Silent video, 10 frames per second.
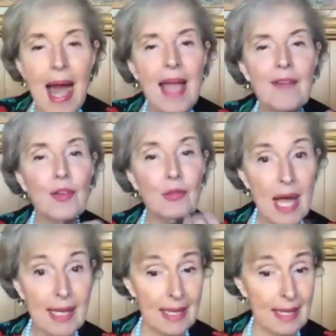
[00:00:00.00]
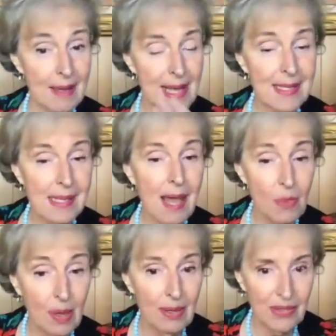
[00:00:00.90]
If you're lucky, as I
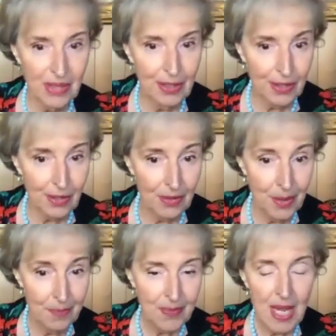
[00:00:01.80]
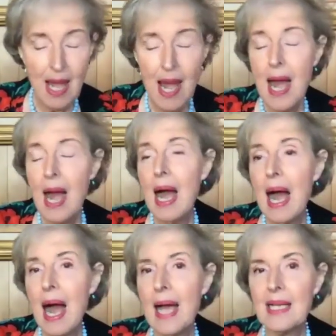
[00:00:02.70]
was here,
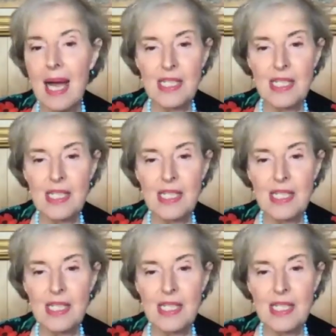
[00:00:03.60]
I